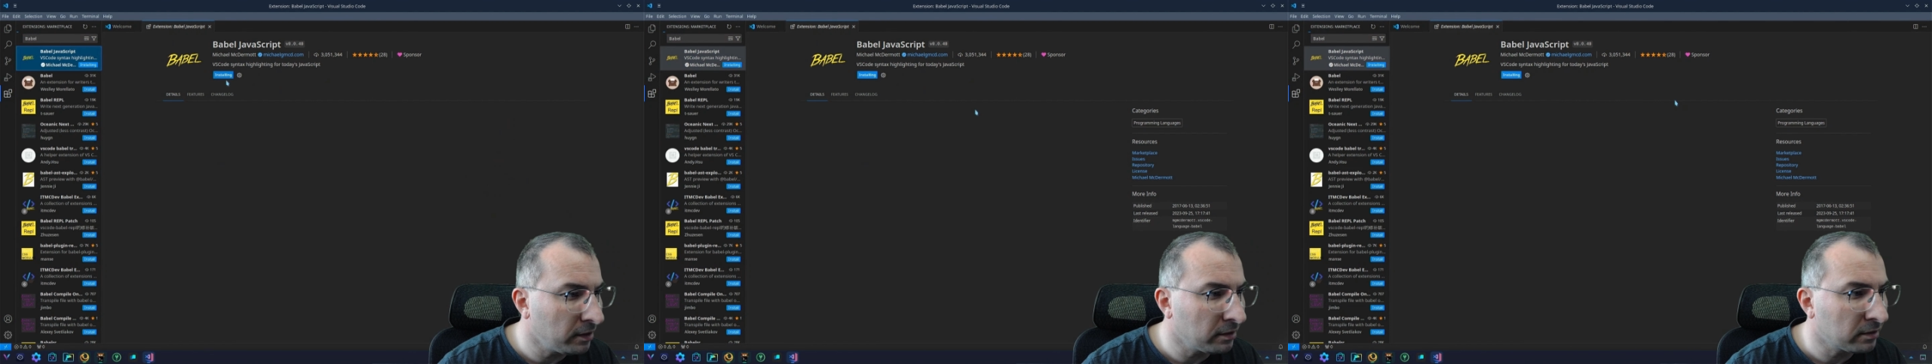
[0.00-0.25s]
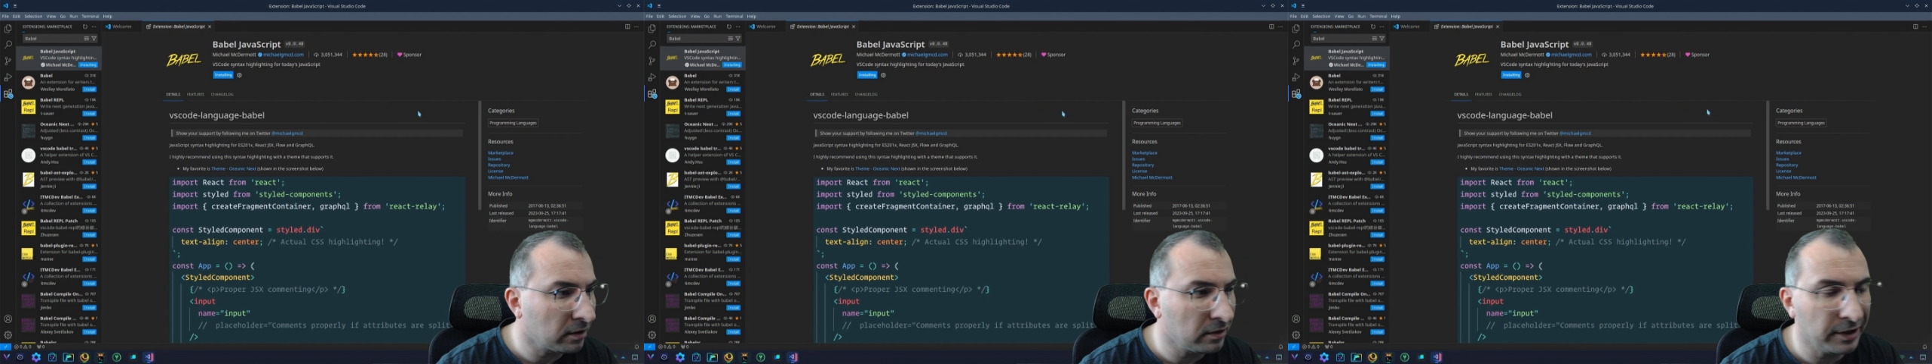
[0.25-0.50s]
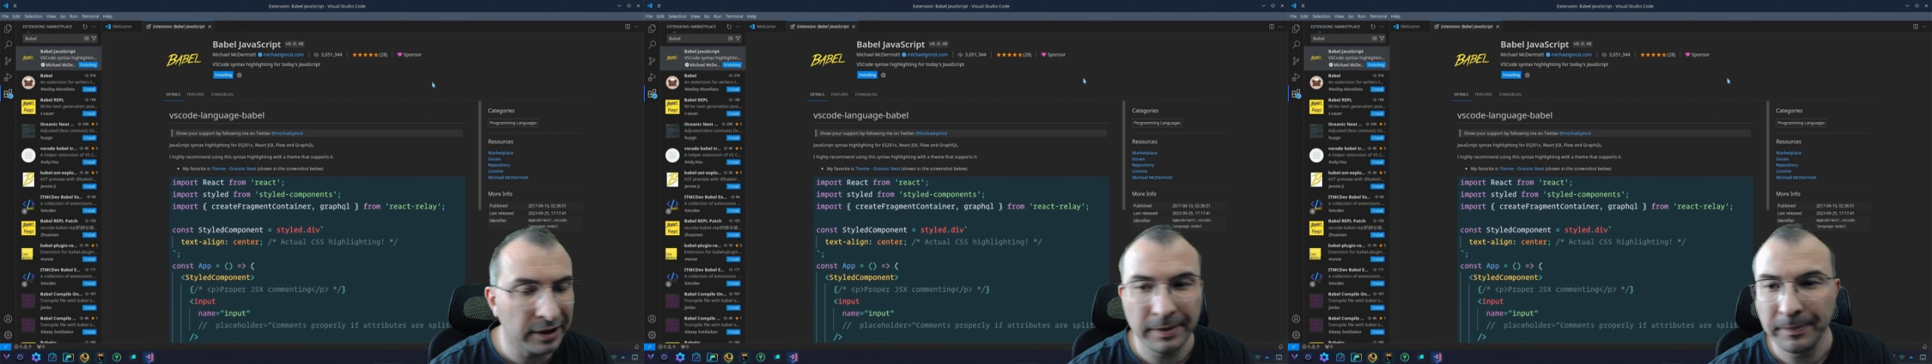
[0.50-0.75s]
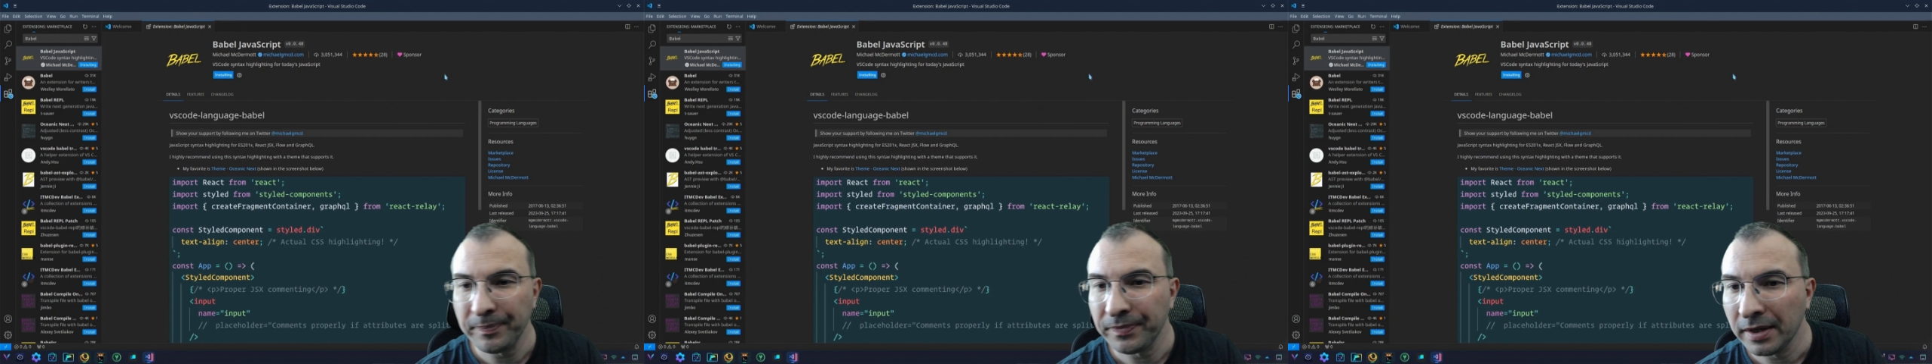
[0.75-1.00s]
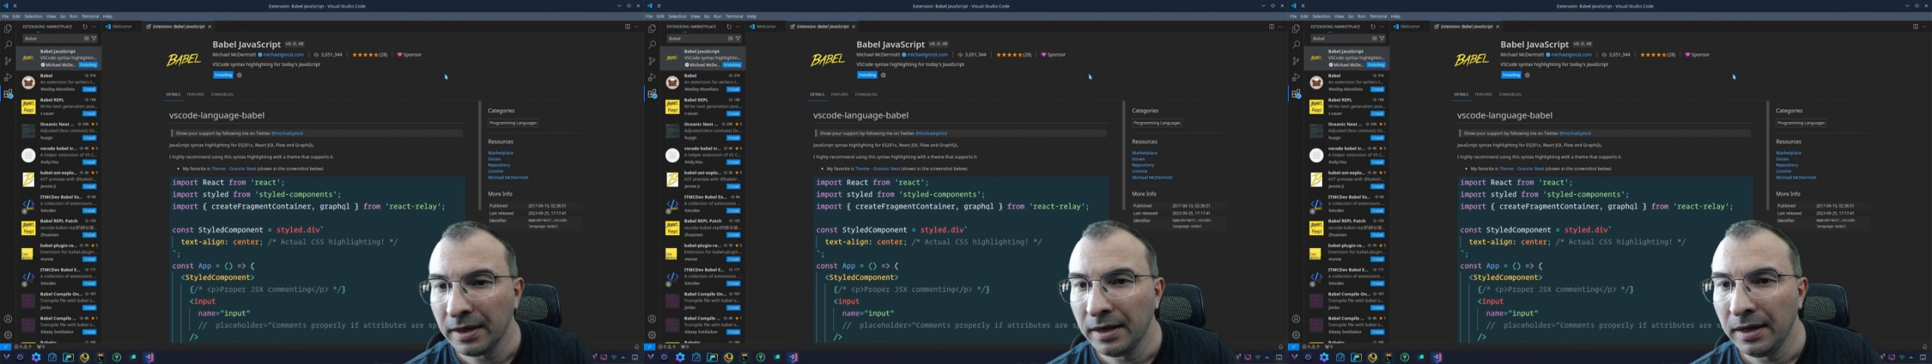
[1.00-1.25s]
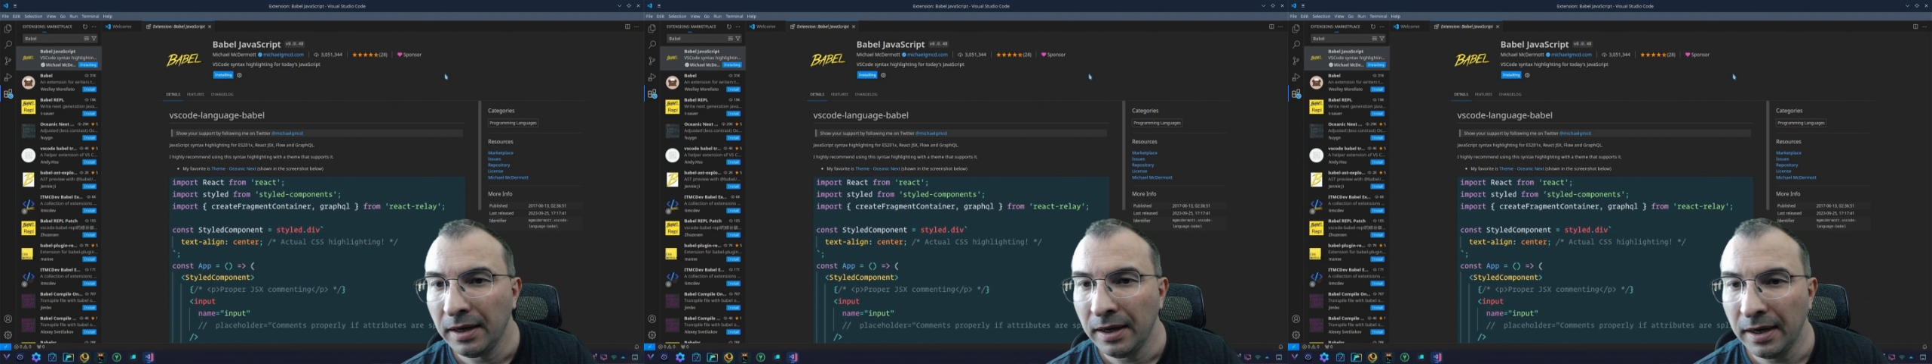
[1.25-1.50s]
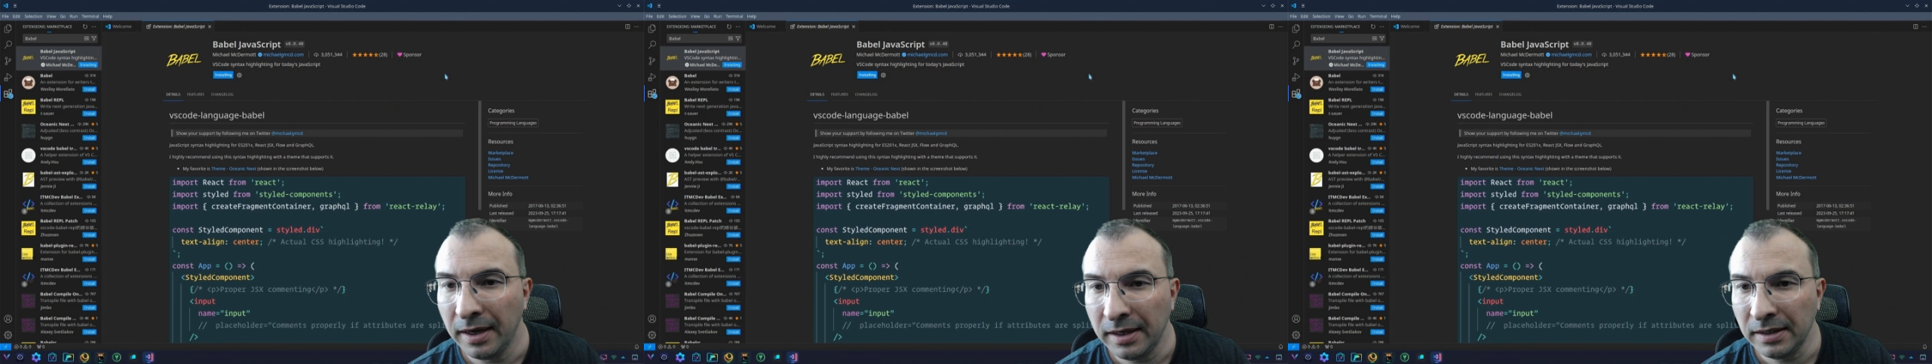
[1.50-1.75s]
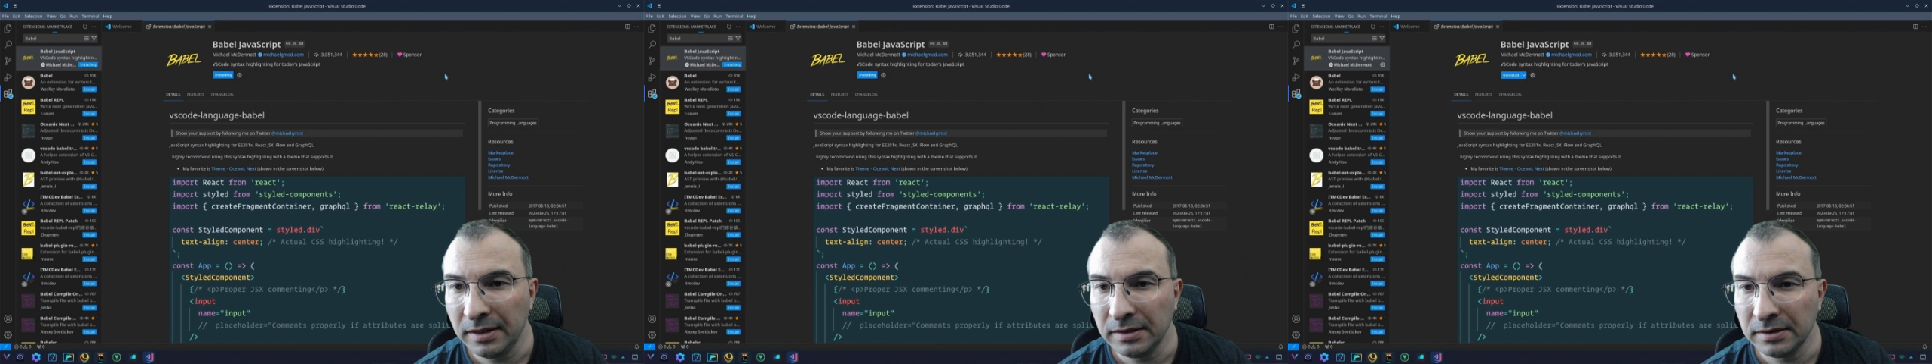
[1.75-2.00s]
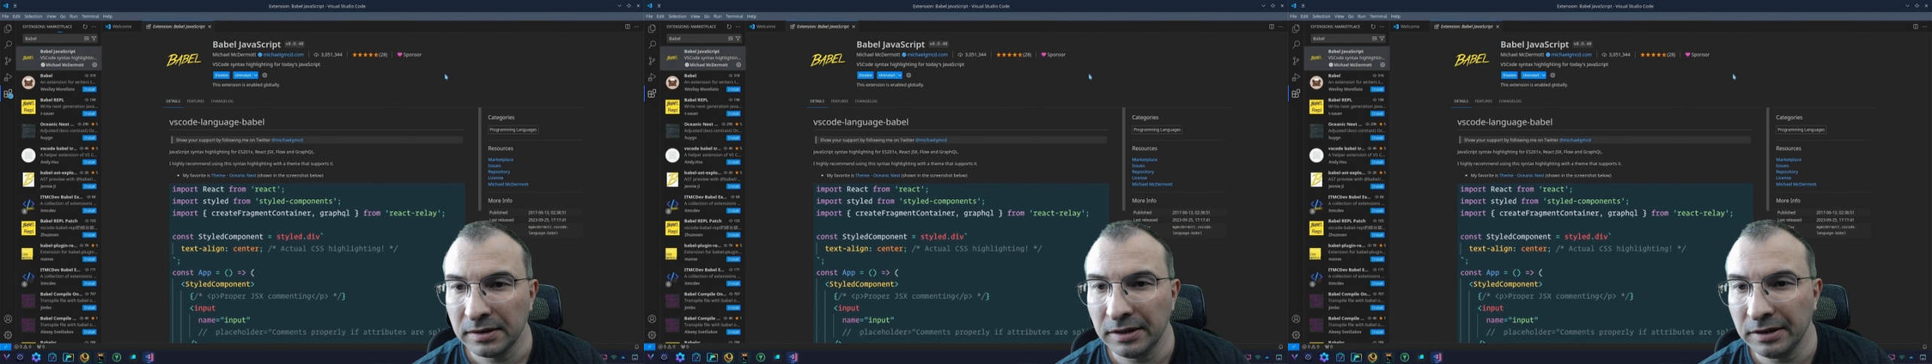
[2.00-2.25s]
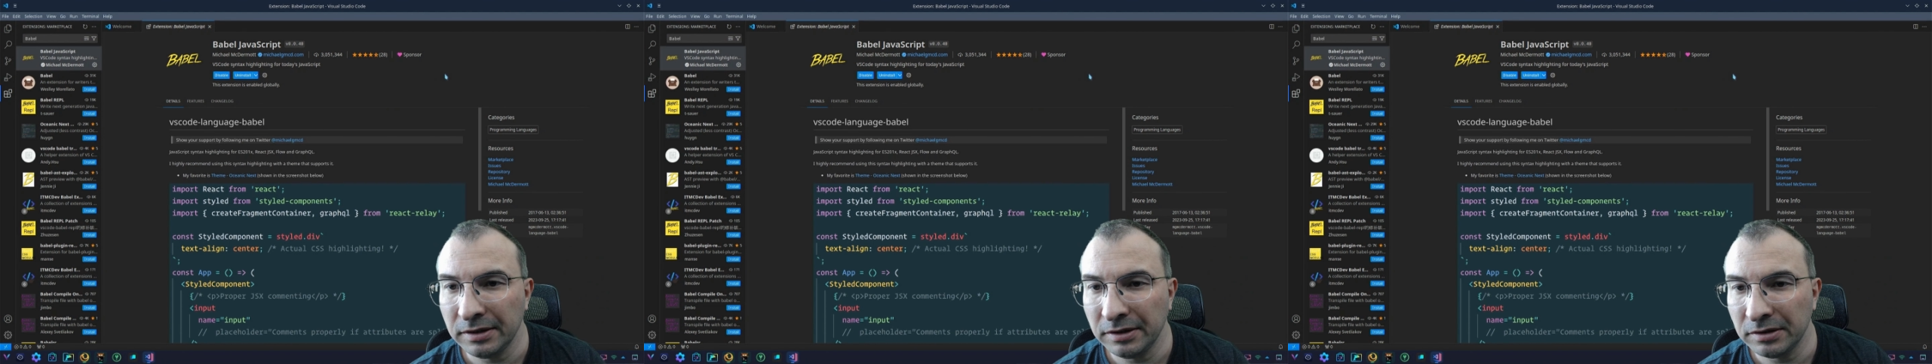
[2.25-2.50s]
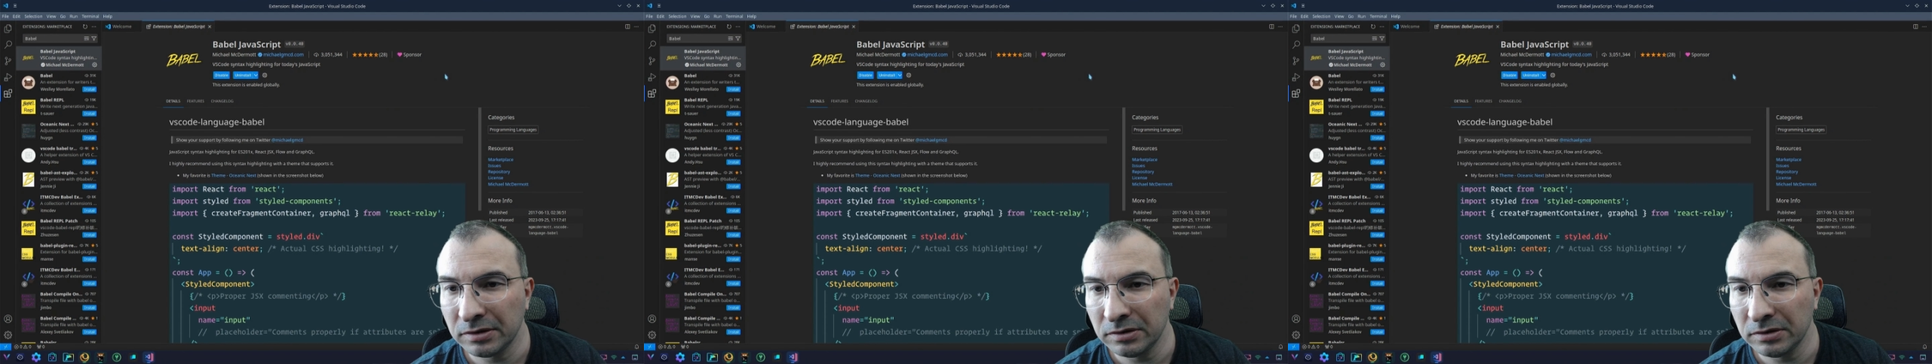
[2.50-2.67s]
Install it. And it is